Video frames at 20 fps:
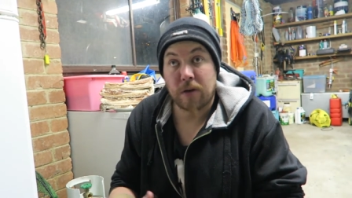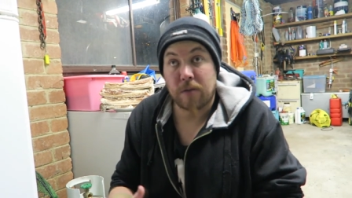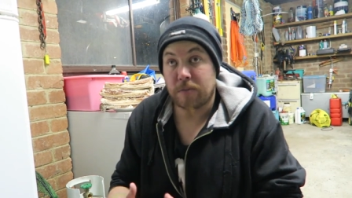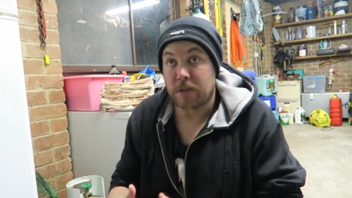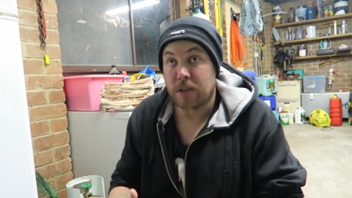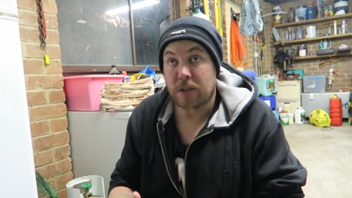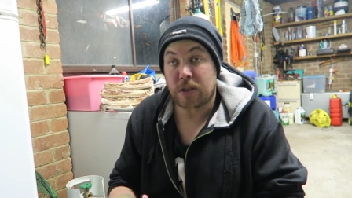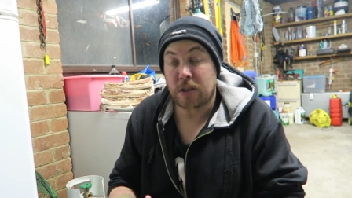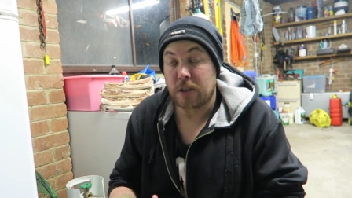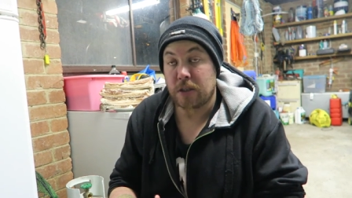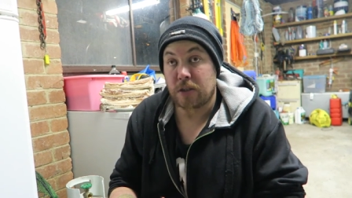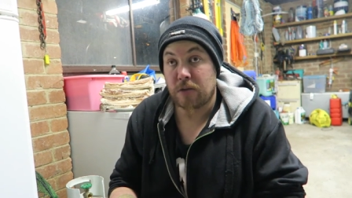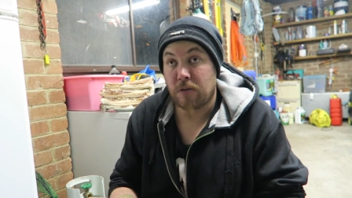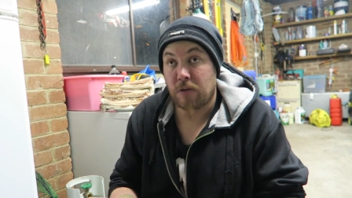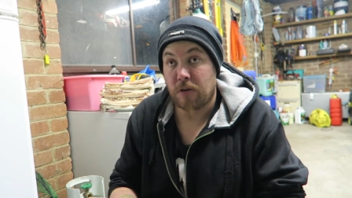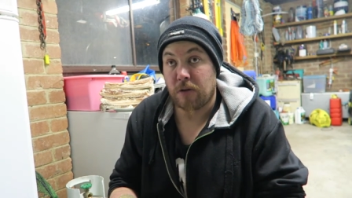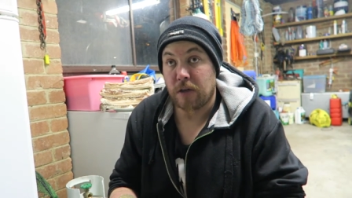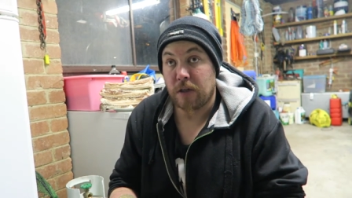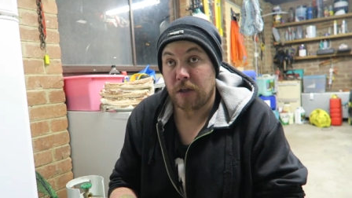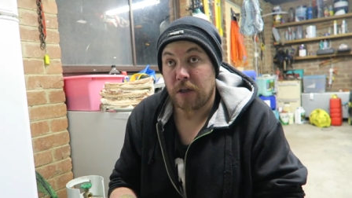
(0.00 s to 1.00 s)
I'm just
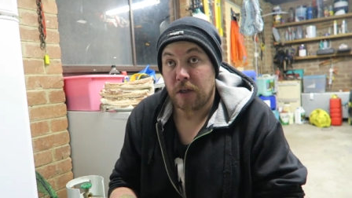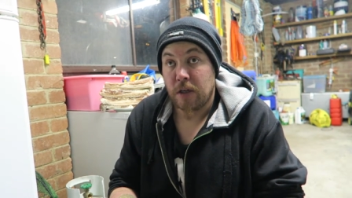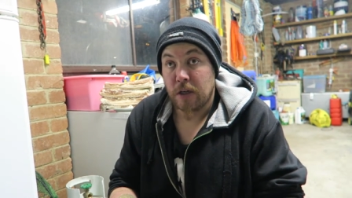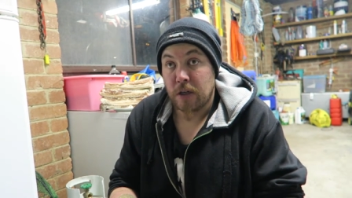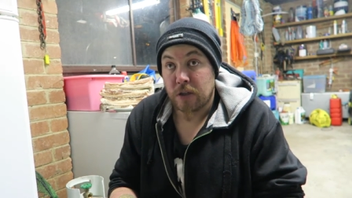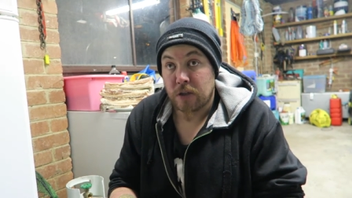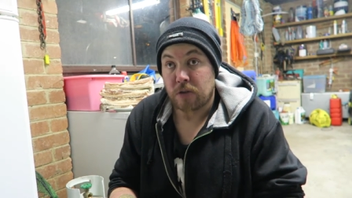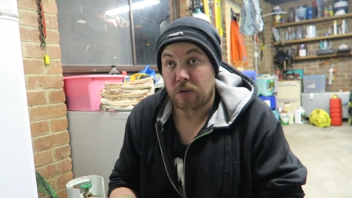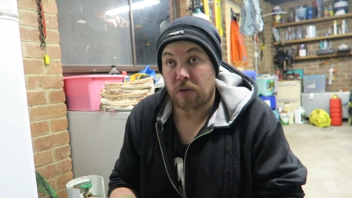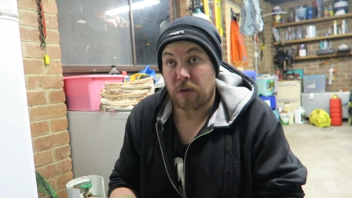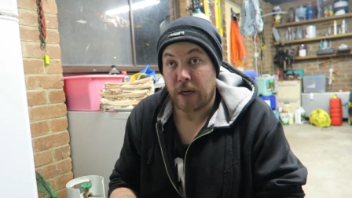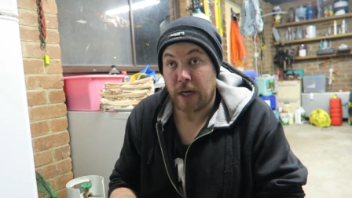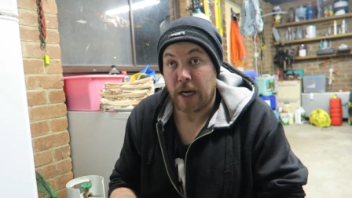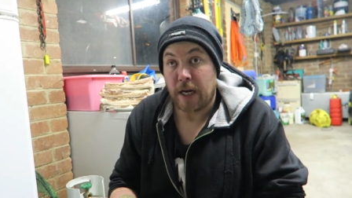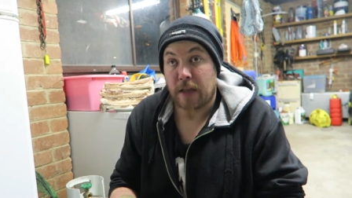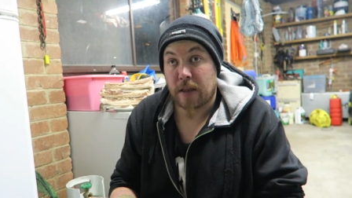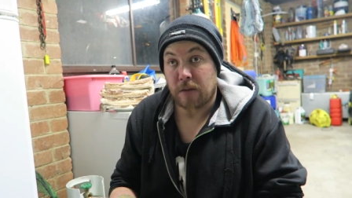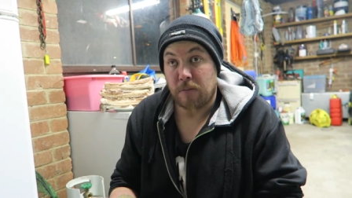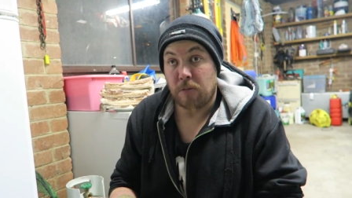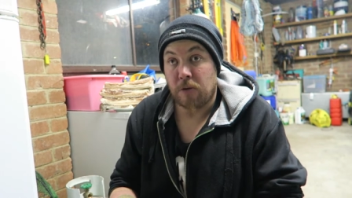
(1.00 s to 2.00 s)
drawing
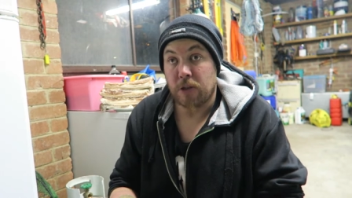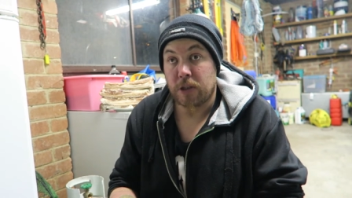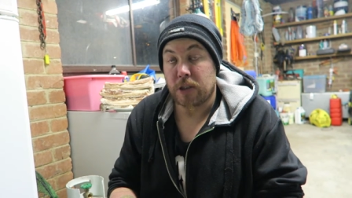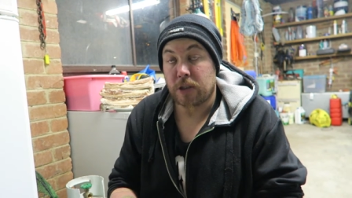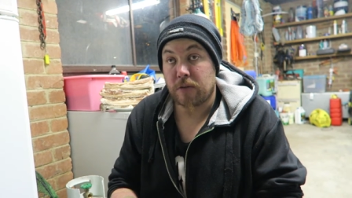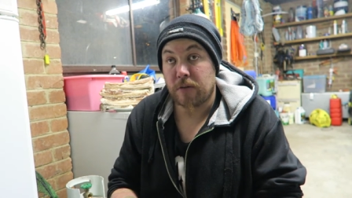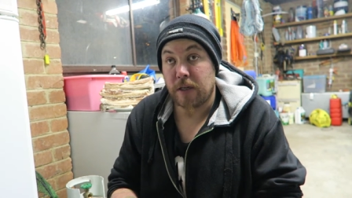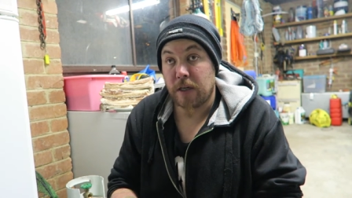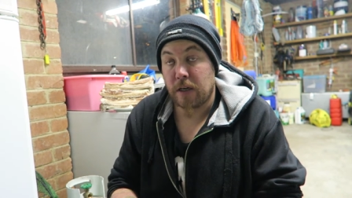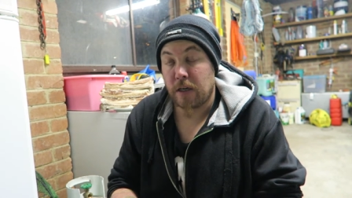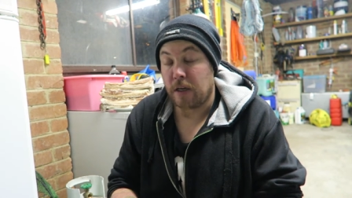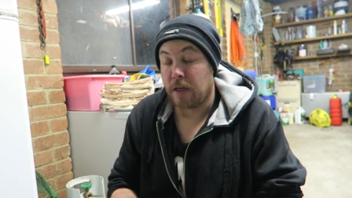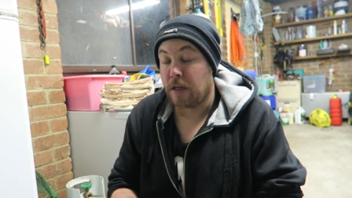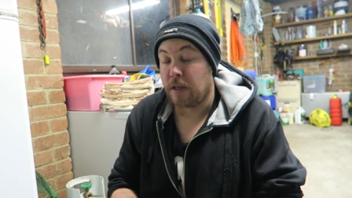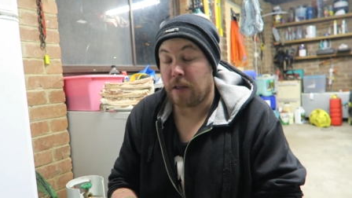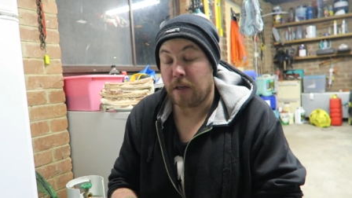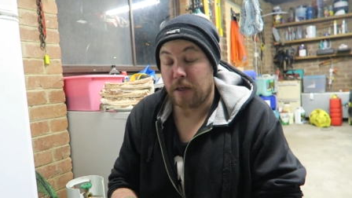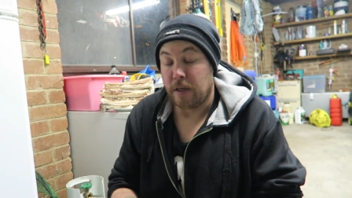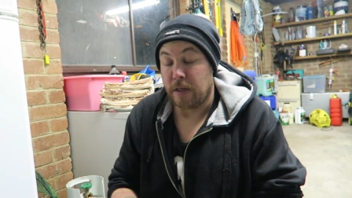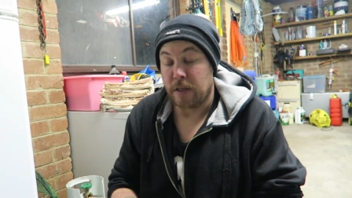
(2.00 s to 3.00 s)
out the moisture,
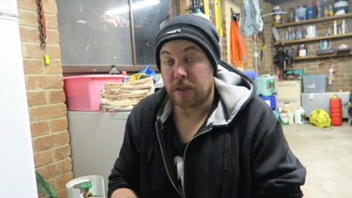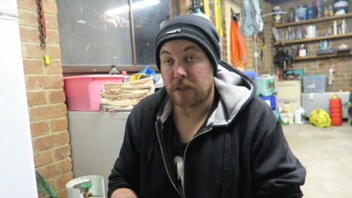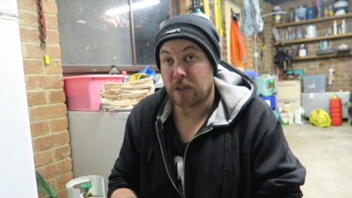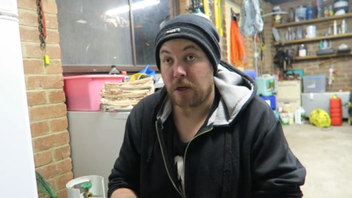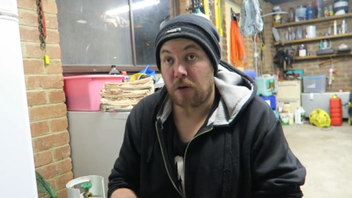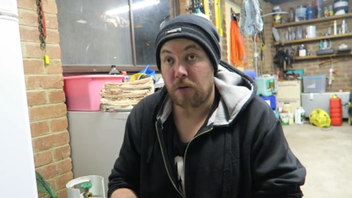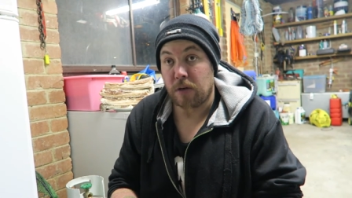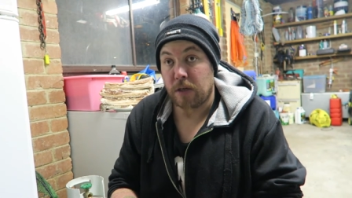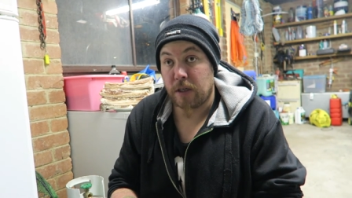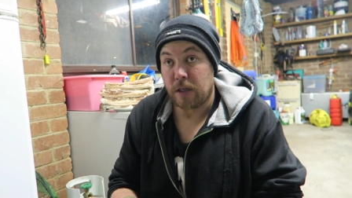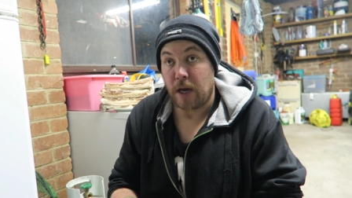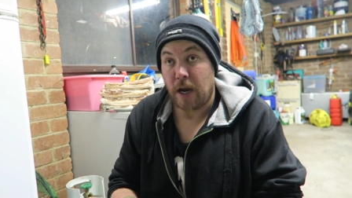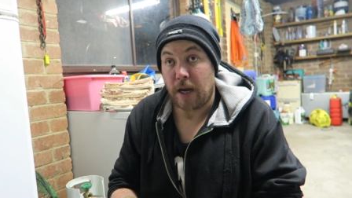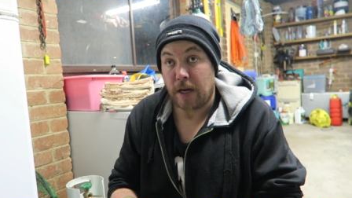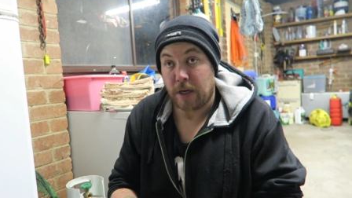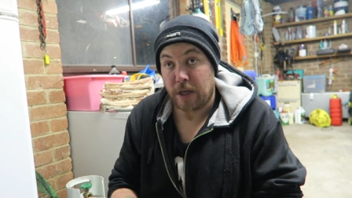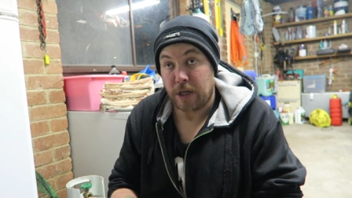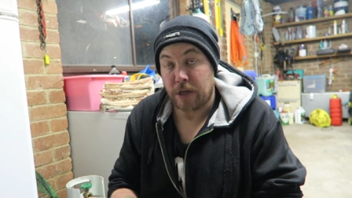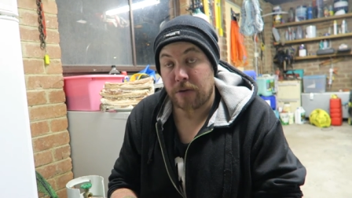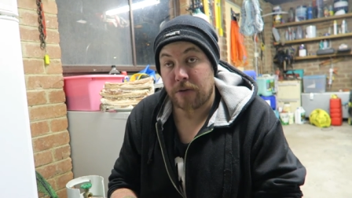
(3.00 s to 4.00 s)
the salt
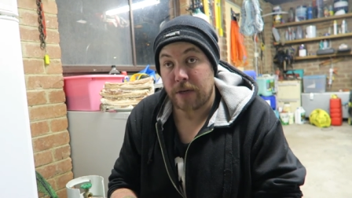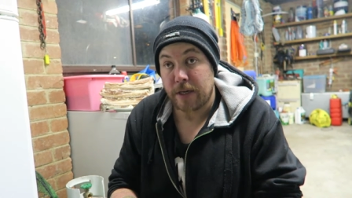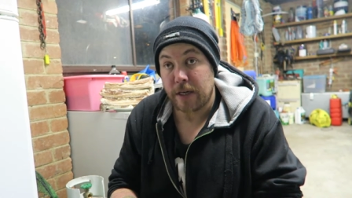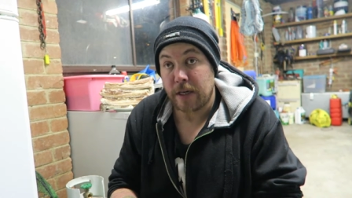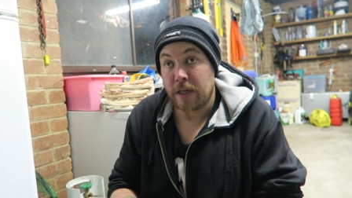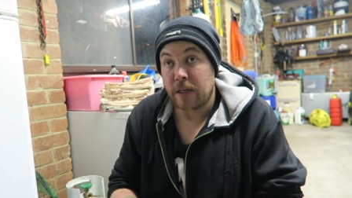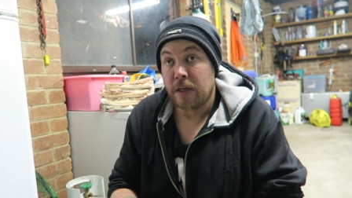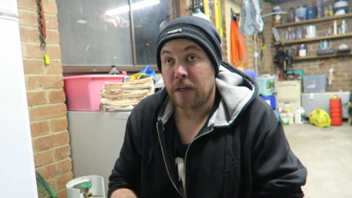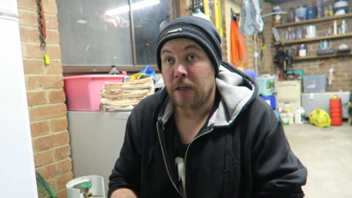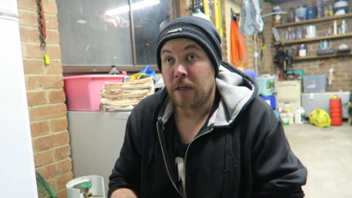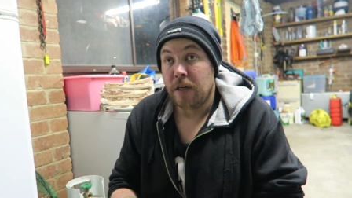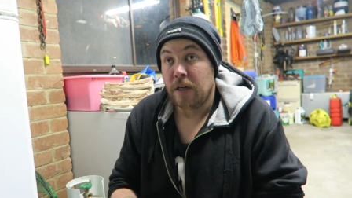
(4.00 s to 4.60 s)
and curing it.